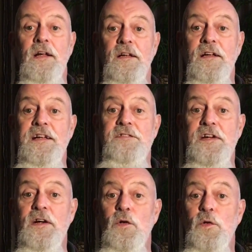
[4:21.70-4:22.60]

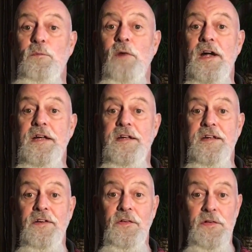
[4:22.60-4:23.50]
leaving who might
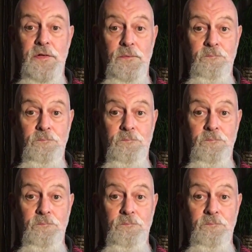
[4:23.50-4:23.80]
kill you.